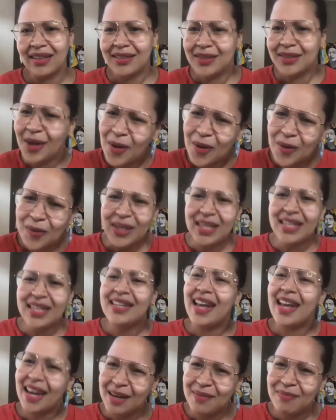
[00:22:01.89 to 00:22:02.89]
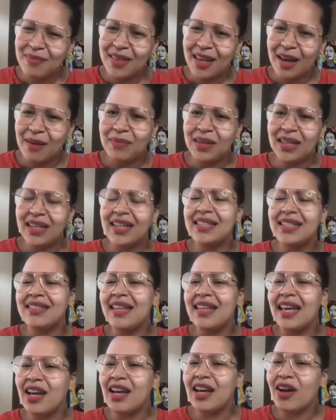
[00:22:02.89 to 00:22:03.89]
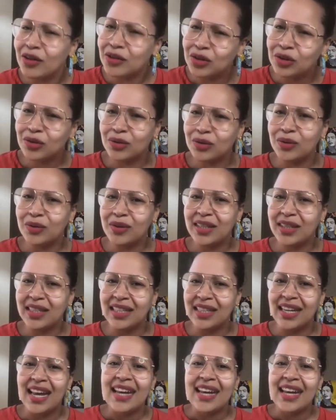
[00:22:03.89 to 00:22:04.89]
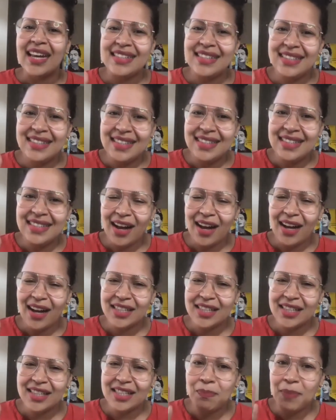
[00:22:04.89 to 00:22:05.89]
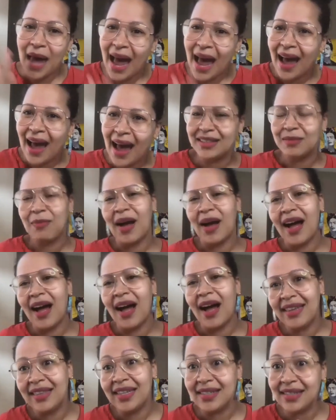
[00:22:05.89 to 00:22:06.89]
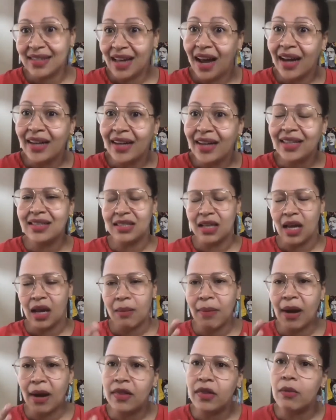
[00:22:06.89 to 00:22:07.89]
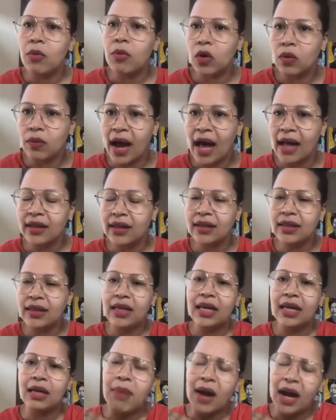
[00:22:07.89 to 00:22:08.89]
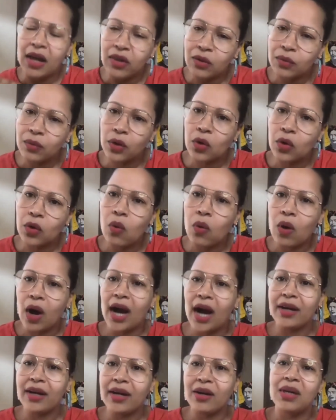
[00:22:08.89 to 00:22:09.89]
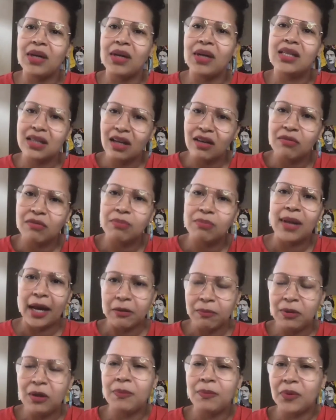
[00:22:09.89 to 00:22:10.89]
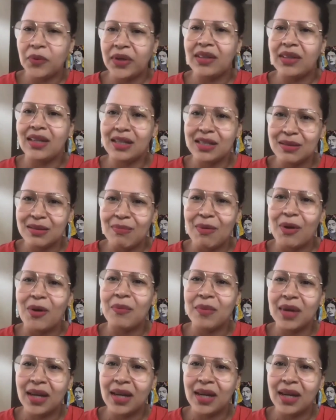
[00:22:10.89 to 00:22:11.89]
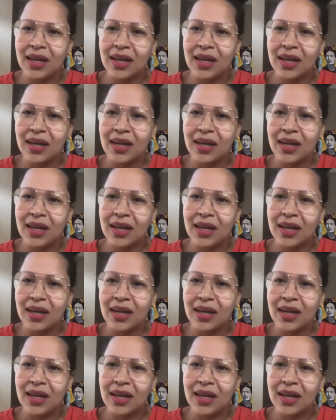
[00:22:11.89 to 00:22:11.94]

No, we named them because they are truly backed by the science, by the morality, and by the requirements of Black people in this moment.